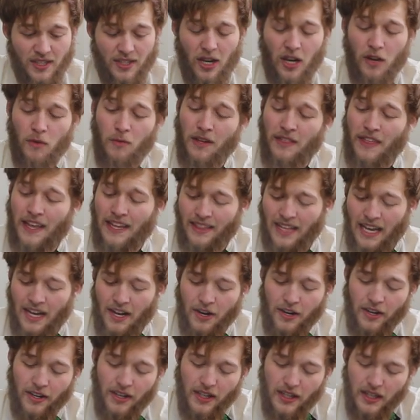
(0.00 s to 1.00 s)
start with a
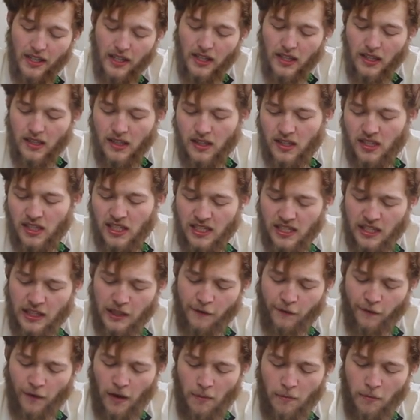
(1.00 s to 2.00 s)
letter. So this is
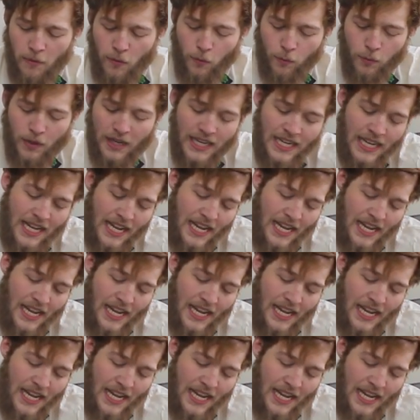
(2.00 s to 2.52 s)
from Reed